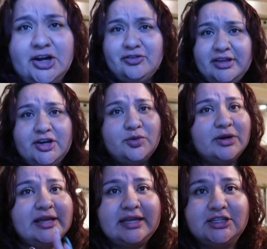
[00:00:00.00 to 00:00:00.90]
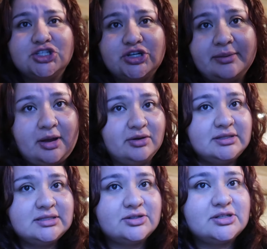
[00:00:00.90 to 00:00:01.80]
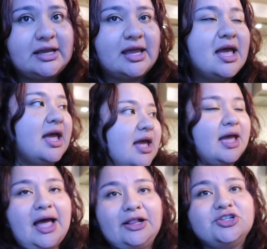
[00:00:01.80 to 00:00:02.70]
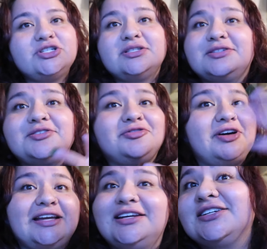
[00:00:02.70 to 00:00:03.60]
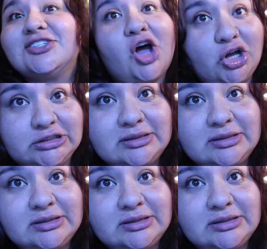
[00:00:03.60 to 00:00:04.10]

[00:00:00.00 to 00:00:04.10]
and over here we're like in the straight mountains. It's like allergies is fucking us all